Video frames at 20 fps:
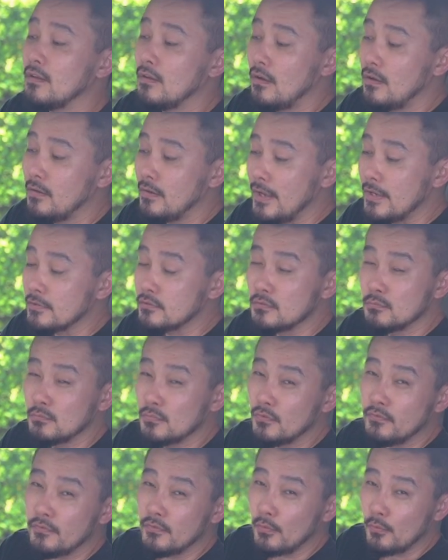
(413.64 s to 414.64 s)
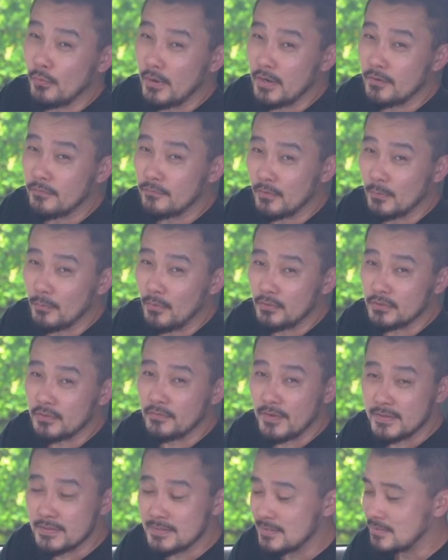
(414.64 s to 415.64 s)
along, as you move away from all the
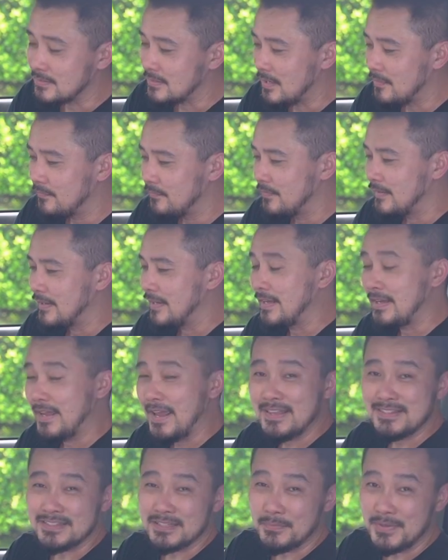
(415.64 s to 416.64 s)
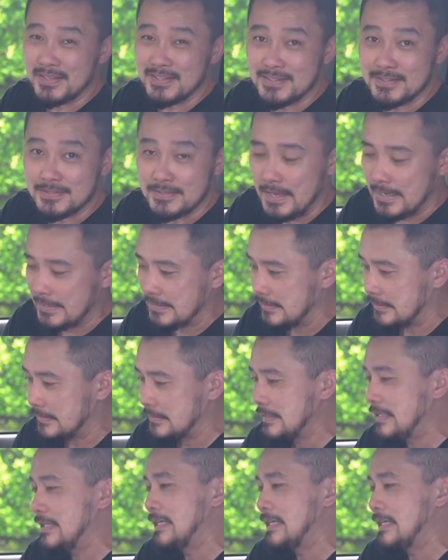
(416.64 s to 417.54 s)
fancy stuff, it gets a bit sadder.